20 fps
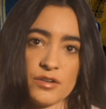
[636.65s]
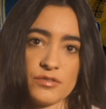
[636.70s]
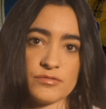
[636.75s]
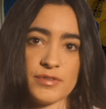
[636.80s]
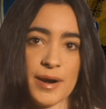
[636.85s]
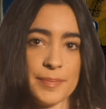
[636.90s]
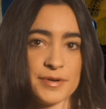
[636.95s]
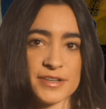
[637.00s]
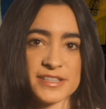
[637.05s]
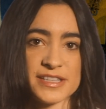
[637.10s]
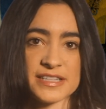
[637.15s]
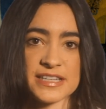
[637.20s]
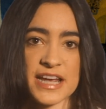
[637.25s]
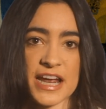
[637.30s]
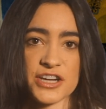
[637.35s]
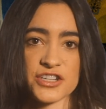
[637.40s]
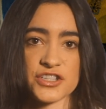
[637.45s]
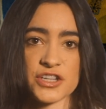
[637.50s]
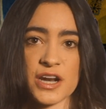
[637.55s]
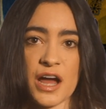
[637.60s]

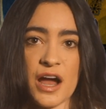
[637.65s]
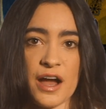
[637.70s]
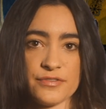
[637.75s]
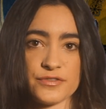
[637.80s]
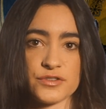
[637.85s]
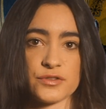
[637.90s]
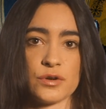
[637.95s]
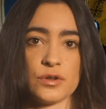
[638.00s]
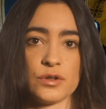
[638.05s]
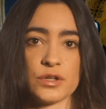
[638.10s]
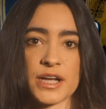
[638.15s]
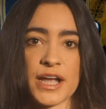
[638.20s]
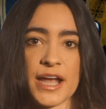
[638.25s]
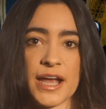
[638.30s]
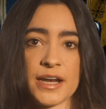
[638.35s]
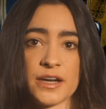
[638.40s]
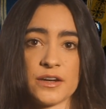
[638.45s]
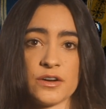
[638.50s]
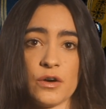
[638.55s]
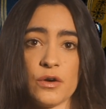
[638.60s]
Representation, after all,
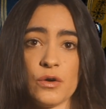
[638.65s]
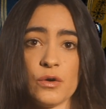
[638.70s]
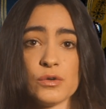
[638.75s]
can